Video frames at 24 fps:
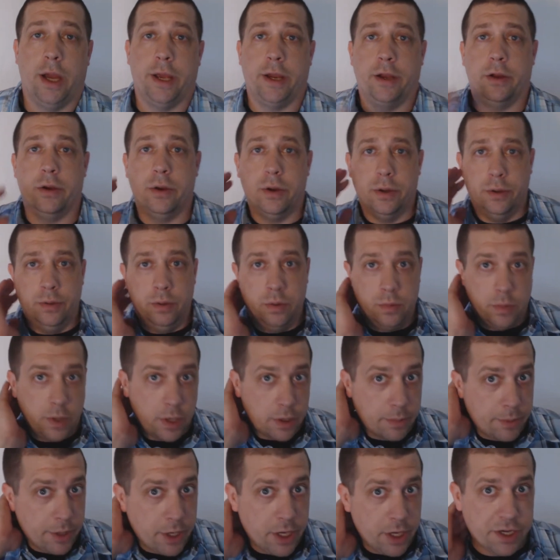How you doing?
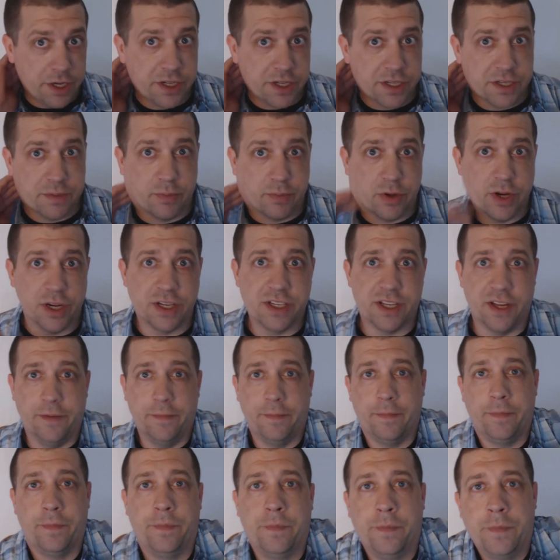Welcome to Autism Brings
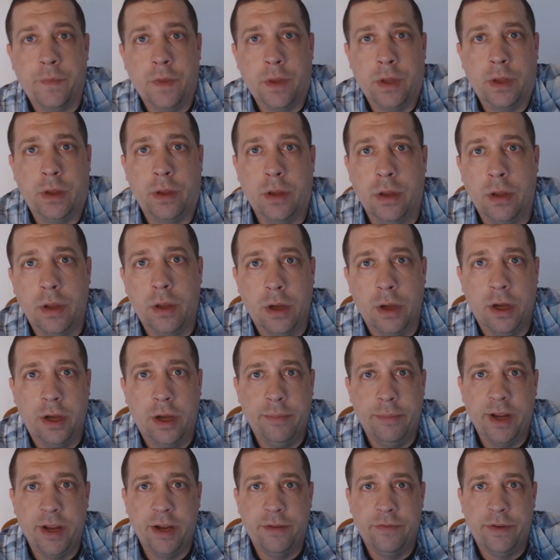It.
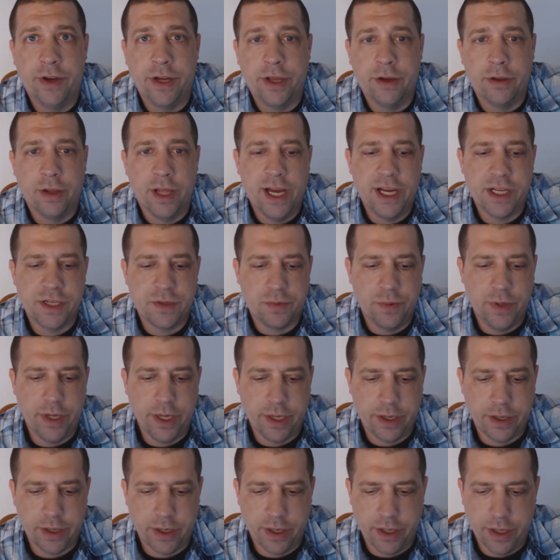I made a video last
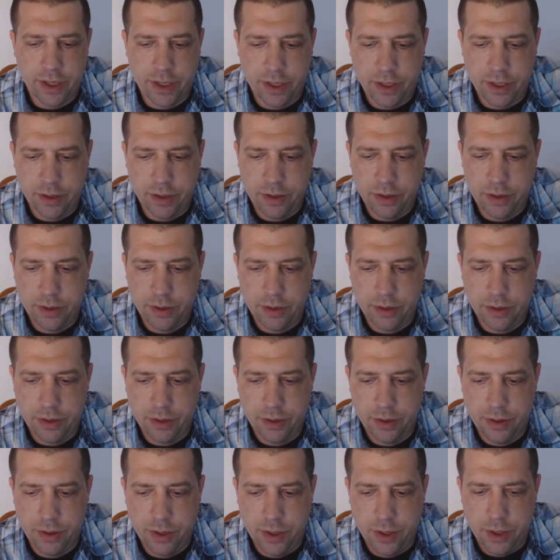week
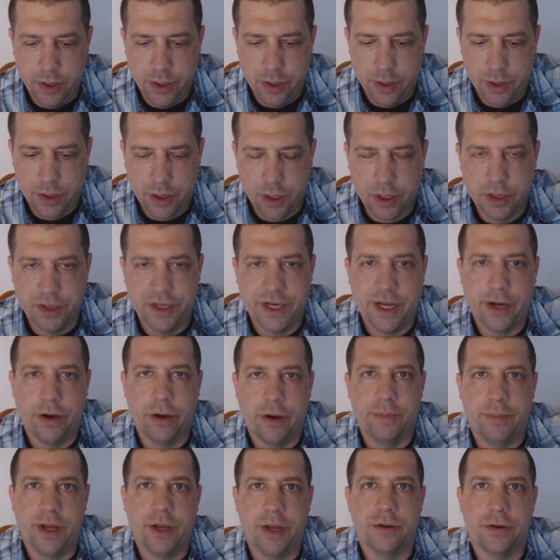called
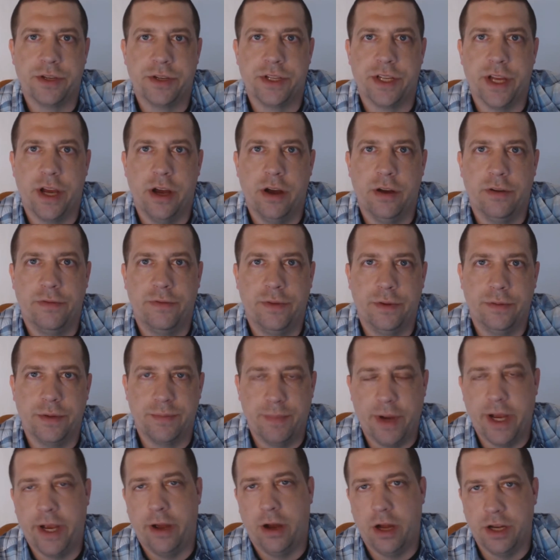"Dare to Be Yourself." It
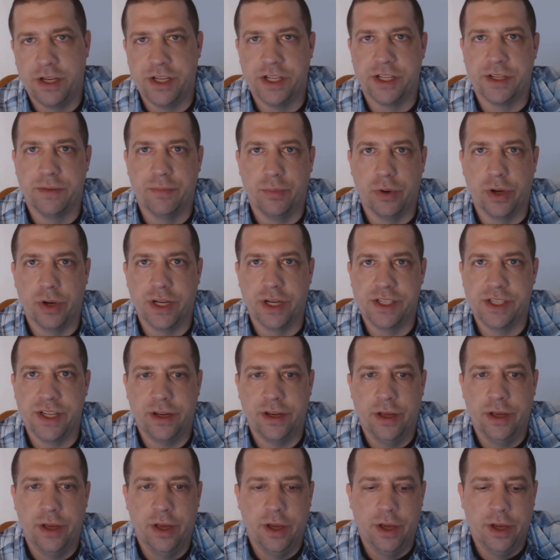was by Autism Brings
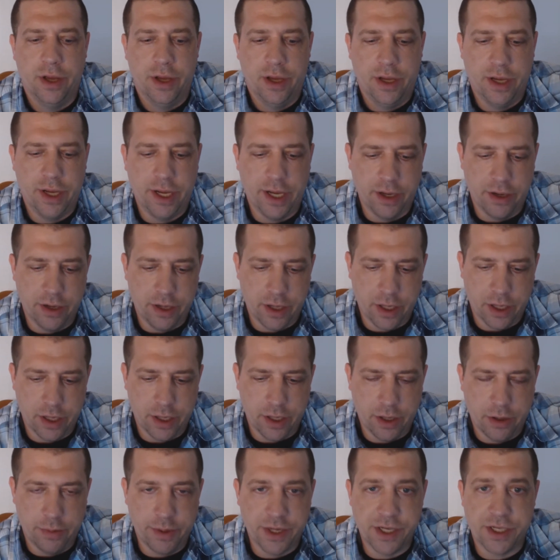It, and
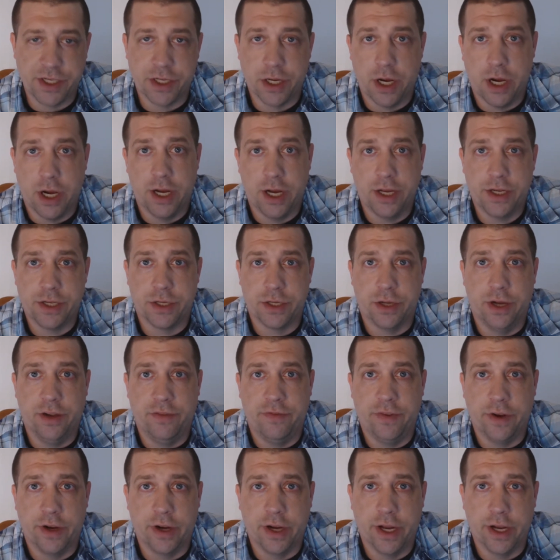nobody saw it, so
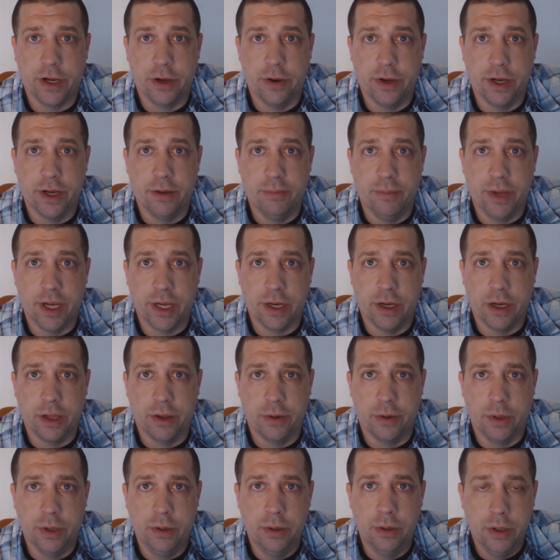I figured I'd go ahead and make
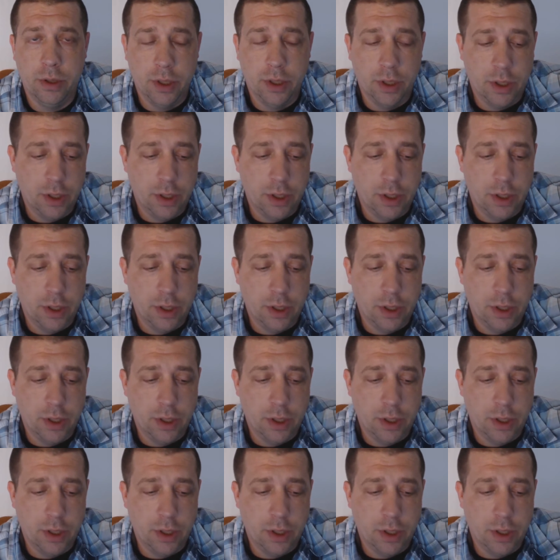another one.